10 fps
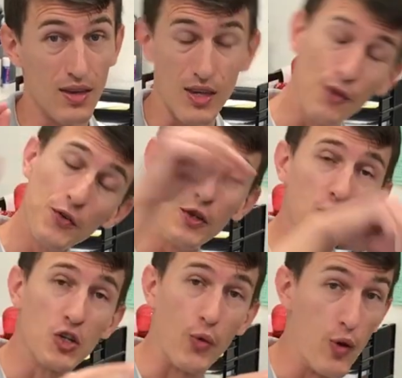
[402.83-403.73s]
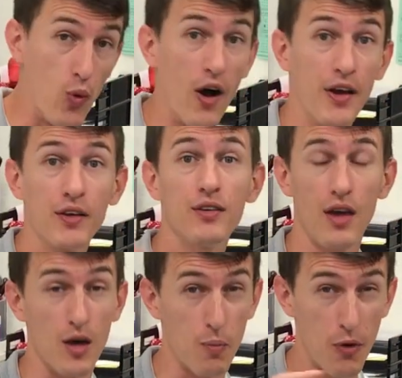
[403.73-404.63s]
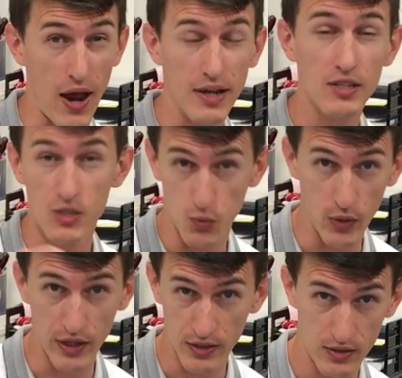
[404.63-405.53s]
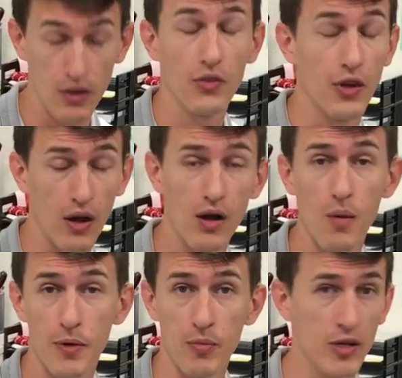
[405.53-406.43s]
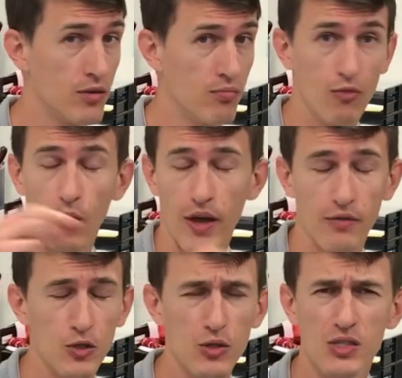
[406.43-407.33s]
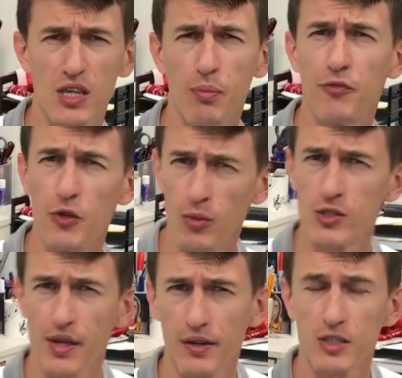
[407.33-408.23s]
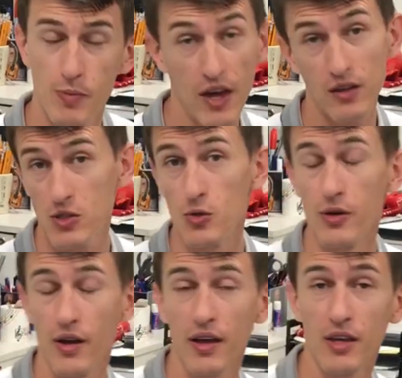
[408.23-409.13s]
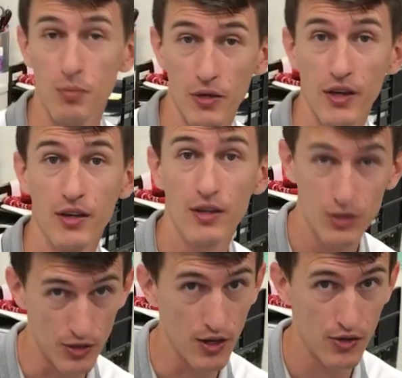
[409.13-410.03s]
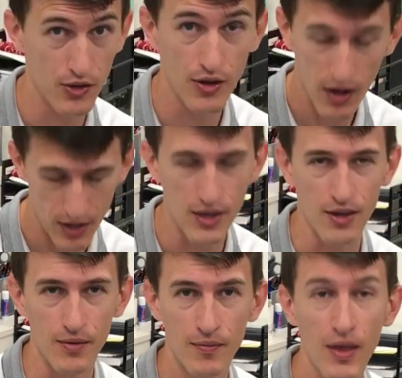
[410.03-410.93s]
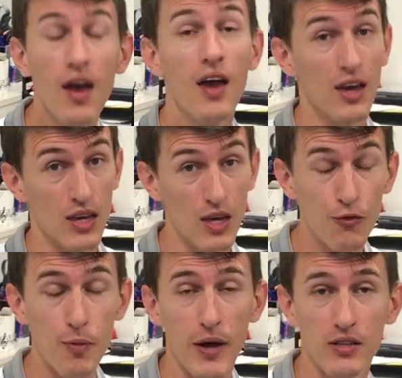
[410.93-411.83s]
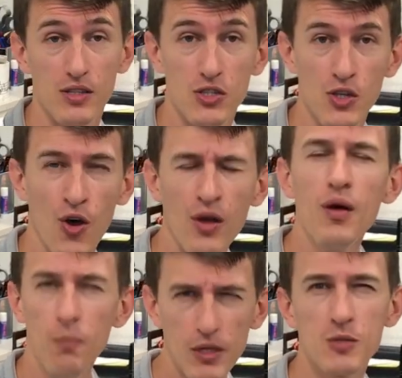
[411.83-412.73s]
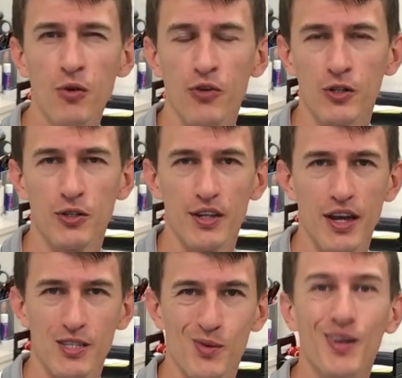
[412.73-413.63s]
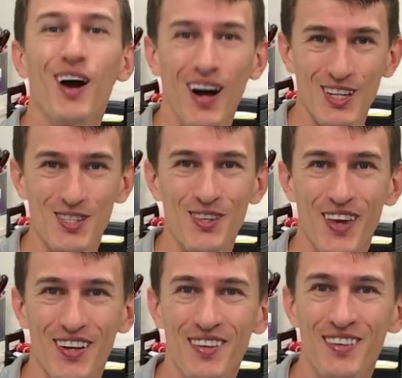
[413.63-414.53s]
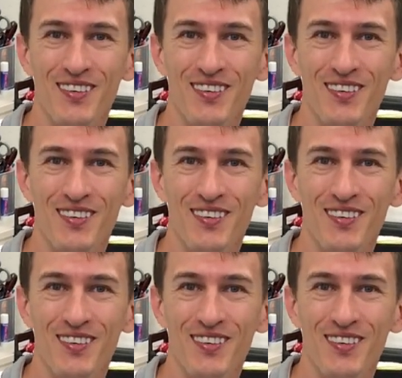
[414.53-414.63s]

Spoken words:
If you need to rewind and practice with the accompaniment, all you have to do is skip a few more seconds back so you and I can play together again. If you pass the song, please move on to the next one. I'll see you then.